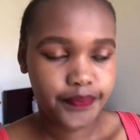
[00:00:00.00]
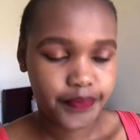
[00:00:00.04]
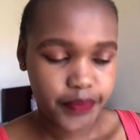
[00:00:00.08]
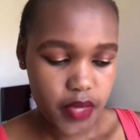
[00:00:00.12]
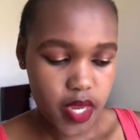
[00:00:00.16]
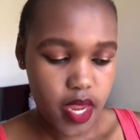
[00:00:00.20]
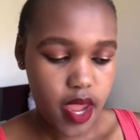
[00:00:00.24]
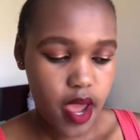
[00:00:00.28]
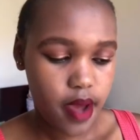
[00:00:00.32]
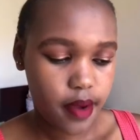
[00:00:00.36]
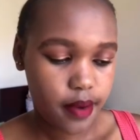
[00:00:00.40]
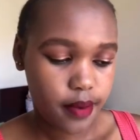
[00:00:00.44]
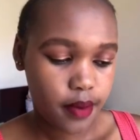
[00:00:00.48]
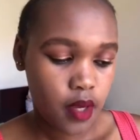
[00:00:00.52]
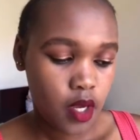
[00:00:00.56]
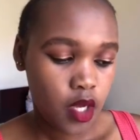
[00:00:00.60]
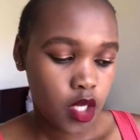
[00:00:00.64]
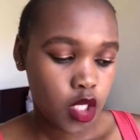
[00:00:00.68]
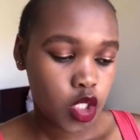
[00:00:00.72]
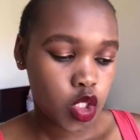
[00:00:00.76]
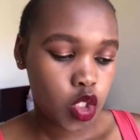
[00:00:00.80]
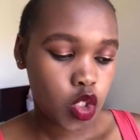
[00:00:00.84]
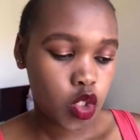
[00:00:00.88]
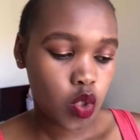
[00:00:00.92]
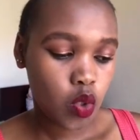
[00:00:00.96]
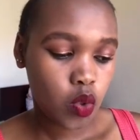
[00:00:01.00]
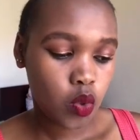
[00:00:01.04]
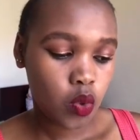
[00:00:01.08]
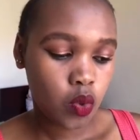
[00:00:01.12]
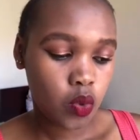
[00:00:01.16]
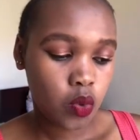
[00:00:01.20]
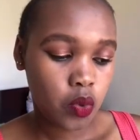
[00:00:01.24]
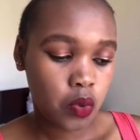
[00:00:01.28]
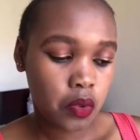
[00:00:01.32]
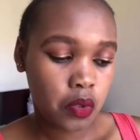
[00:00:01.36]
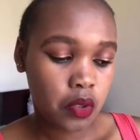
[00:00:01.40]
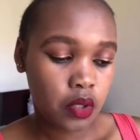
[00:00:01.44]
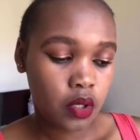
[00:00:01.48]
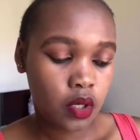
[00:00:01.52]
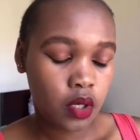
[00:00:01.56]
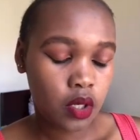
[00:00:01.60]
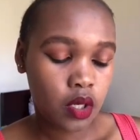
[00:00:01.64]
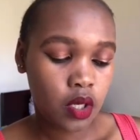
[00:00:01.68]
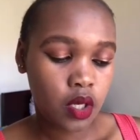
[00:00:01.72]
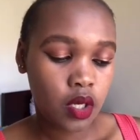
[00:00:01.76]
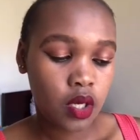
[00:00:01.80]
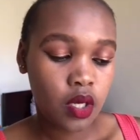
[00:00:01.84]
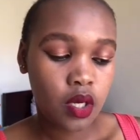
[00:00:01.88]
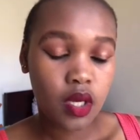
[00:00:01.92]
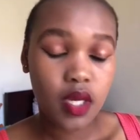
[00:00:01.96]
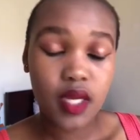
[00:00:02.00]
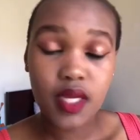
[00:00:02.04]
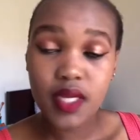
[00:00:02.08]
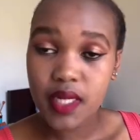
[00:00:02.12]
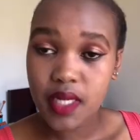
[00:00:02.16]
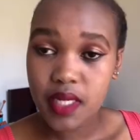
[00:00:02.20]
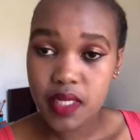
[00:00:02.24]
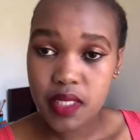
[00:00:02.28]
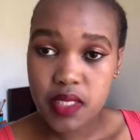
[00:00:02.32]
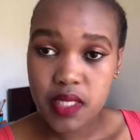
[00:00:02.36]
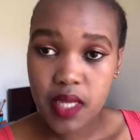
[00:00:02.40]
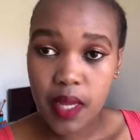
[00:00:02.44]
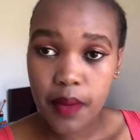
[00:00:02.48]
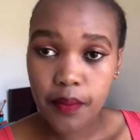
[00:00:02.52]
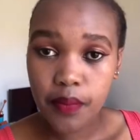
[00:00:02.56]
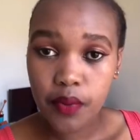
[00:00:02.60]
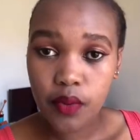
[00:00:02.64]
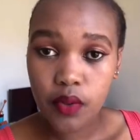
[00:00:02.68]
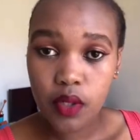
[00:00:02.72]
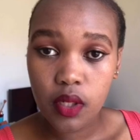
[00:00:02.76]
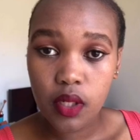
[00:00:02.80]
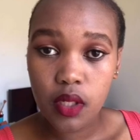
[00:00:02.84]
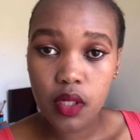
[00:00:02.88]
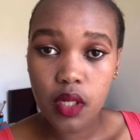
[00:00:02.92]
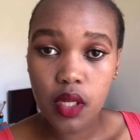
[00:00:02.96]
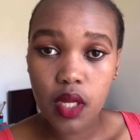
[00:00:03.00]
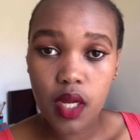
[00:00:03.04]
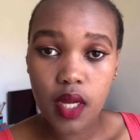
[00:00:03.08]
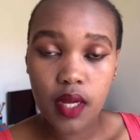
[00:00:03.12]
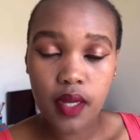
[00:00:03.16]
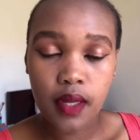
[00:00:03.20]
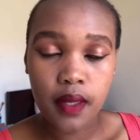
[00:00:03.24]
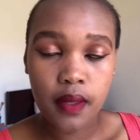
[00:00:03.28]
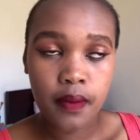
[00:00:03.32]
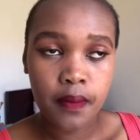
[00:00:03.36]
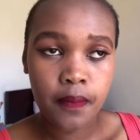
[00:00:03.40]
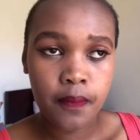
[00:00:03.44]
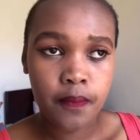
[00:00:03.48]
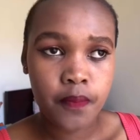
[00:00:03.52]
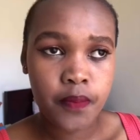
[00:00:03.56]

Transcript: yeah so in example um,